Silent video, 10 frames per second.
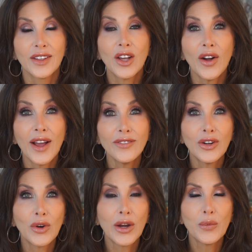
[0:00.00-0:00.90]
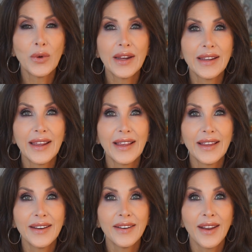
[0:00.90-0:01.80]
Y'all have a great
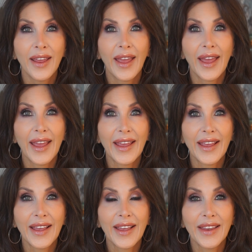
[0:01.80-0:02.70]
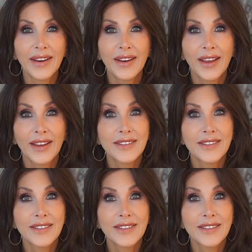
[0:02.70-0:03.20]
weekend and